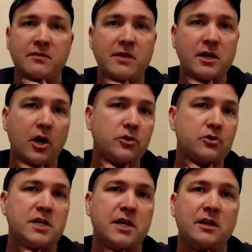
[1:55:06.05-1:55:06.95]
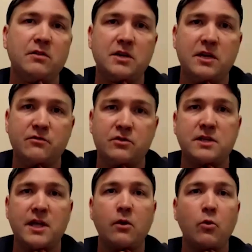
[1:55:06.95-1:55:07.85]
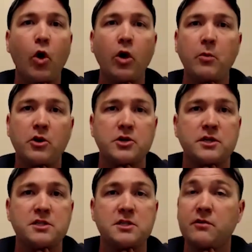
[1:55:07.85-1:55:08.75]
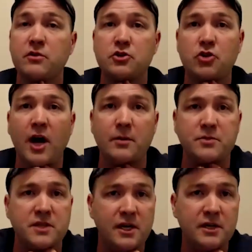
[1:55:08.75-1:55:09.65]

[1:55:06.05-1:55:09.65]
and then understanding the difference that Walmart does different drops.